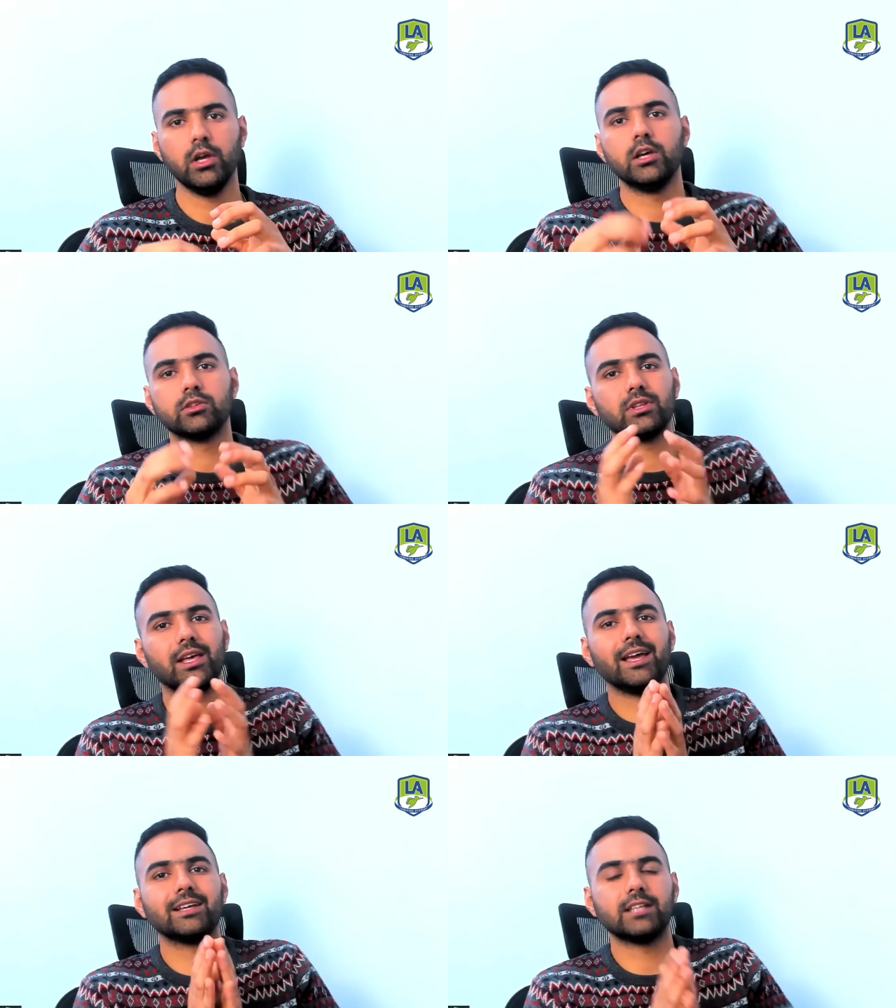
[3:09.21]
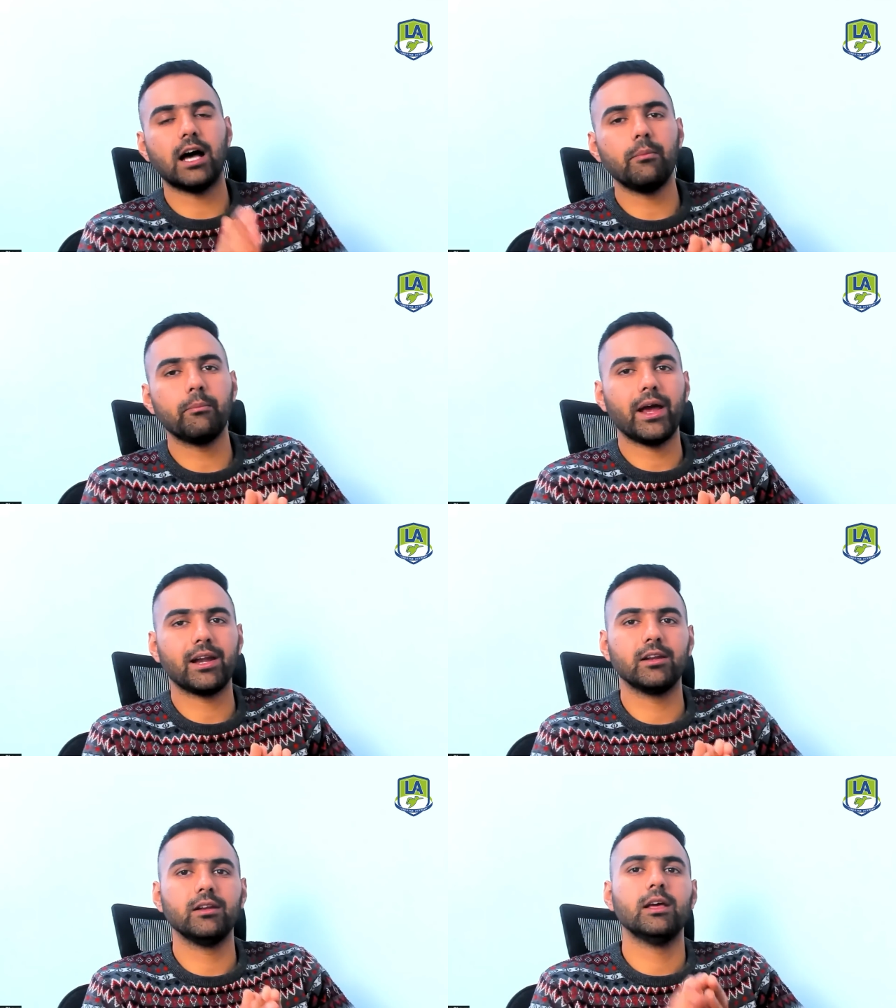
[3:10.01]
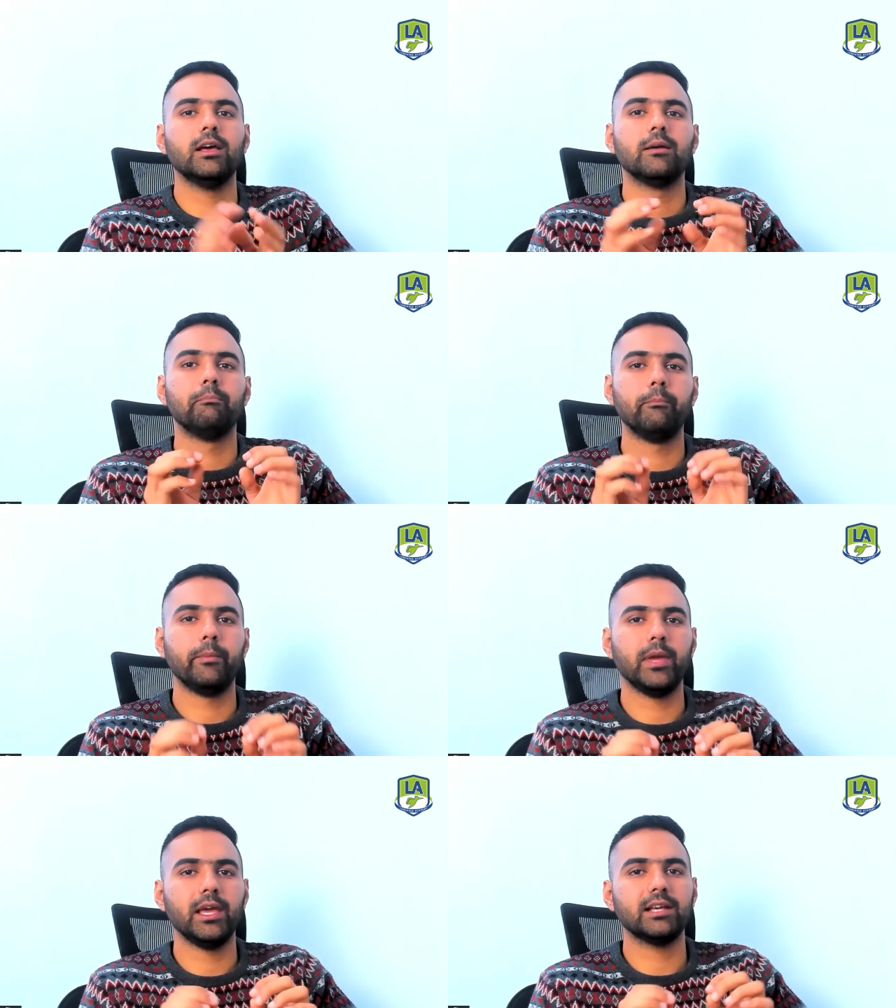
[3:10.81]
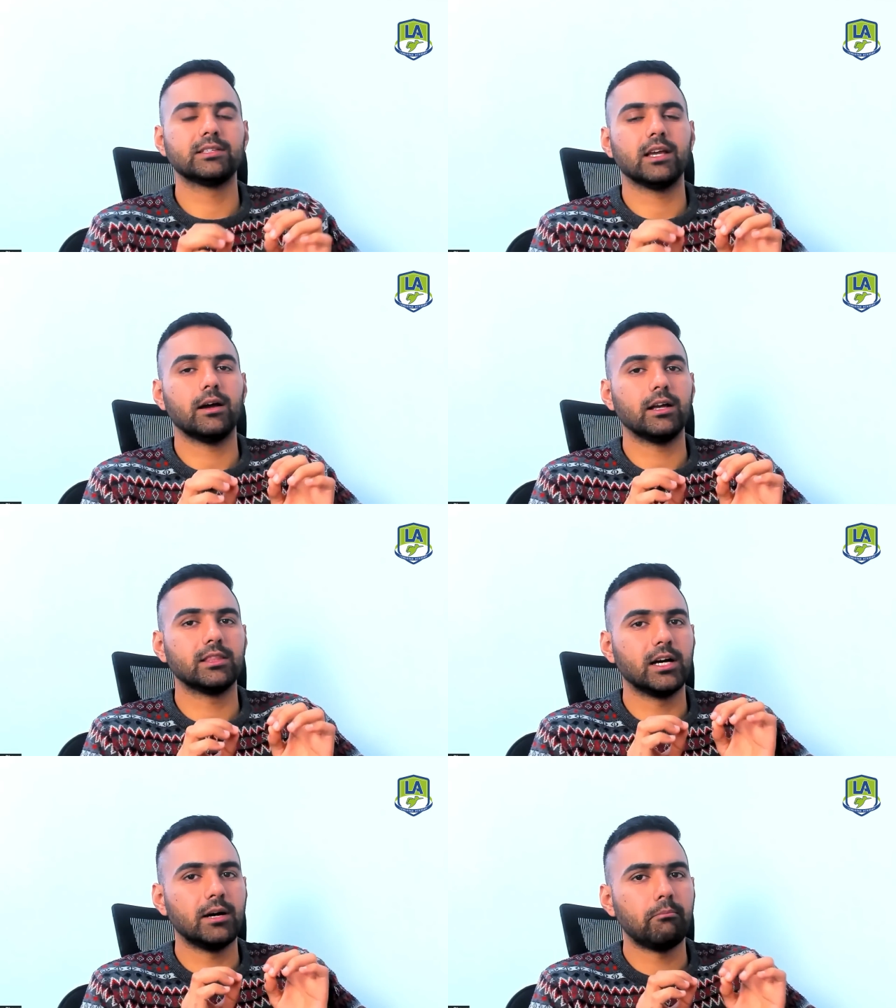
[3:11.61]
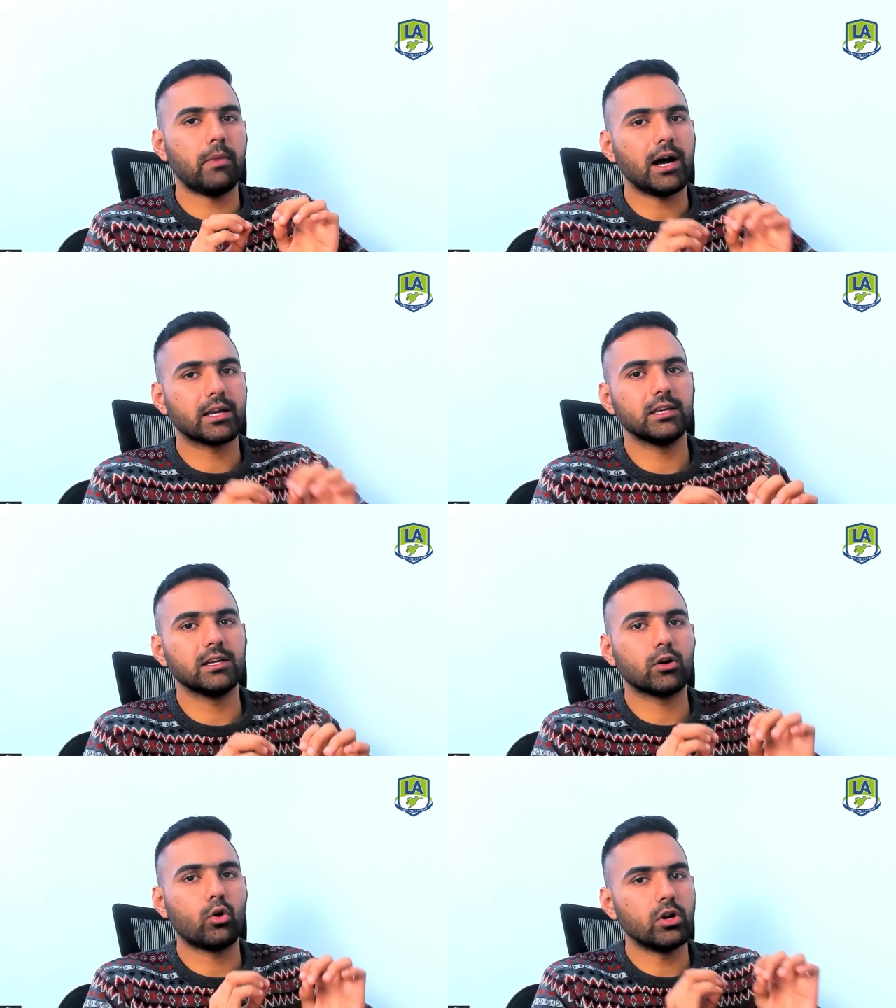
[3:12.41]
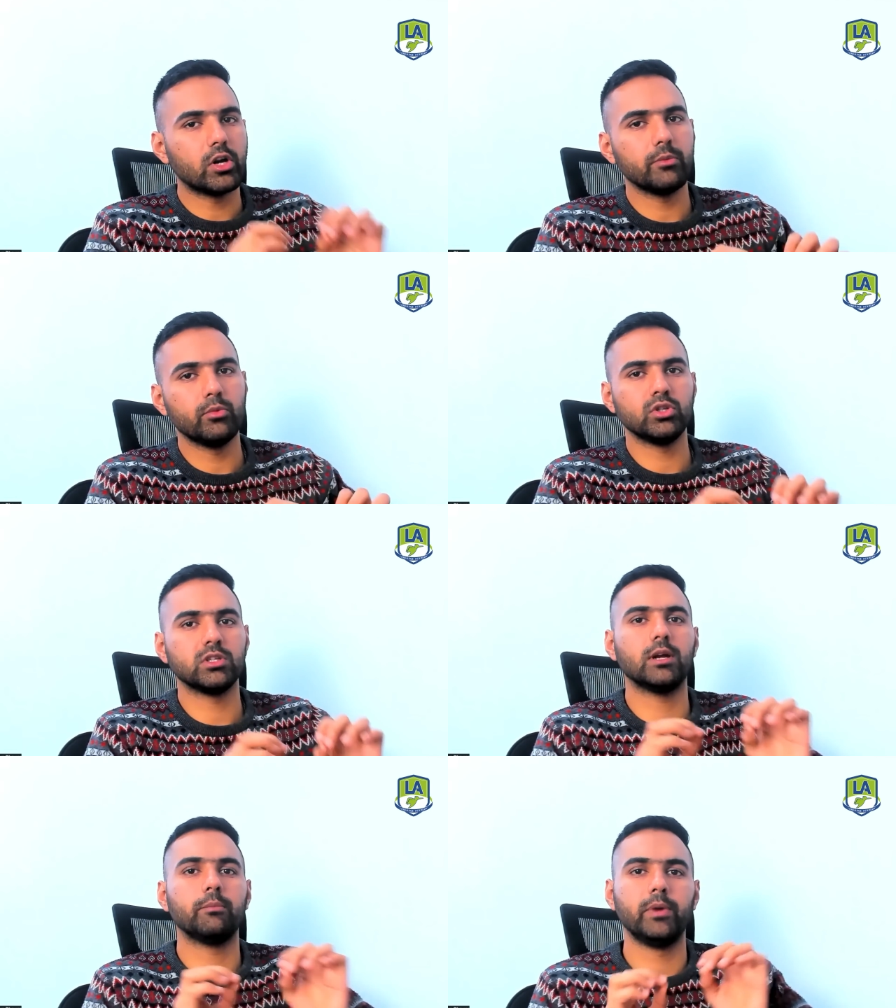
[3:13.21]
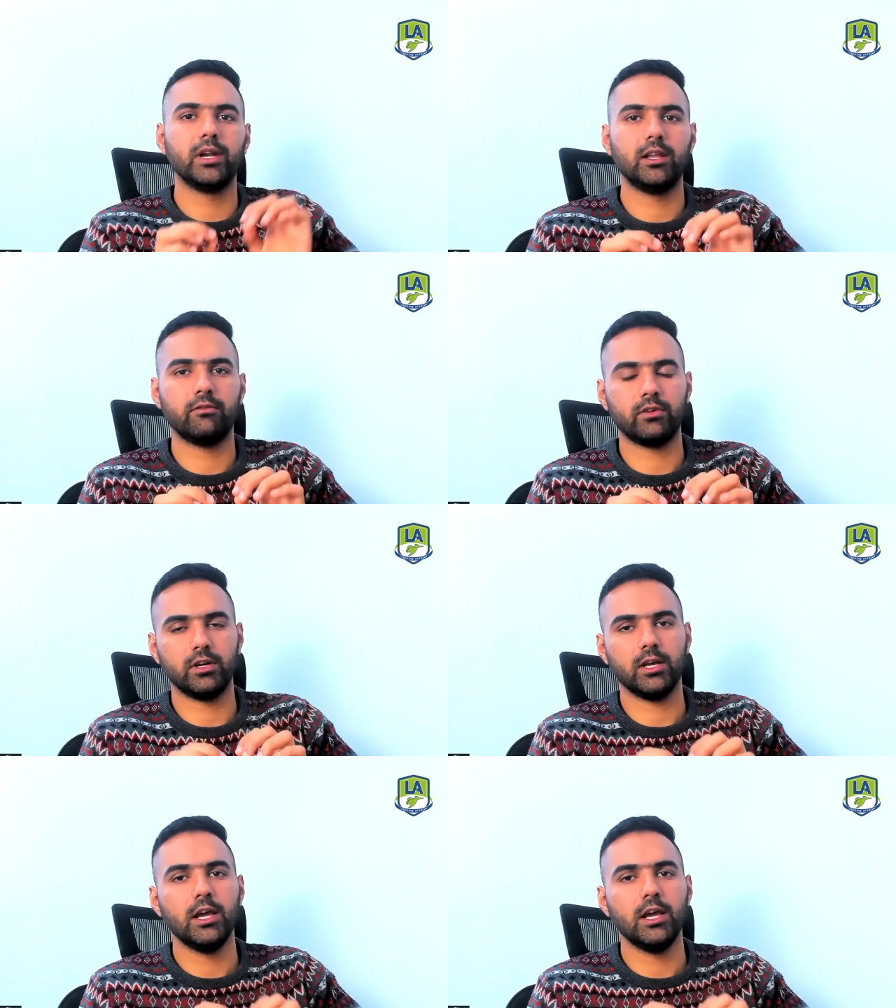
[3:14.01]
So the exam pattern makes the marking contribution a bit different.